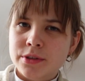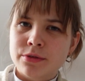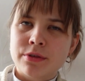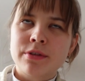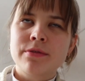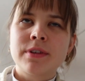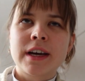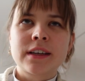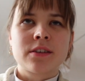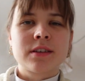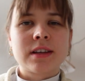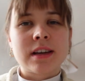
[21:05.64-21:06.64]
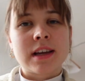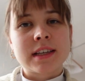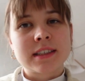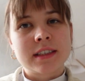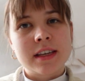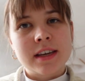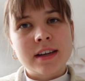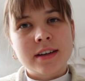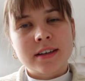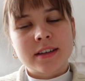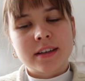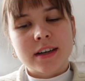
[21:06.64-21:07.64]
to reflect on the last
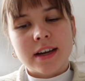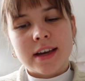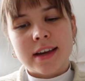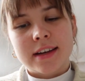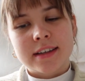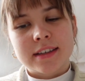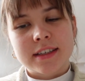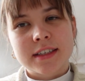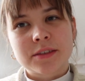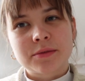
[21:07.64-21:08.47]
year. And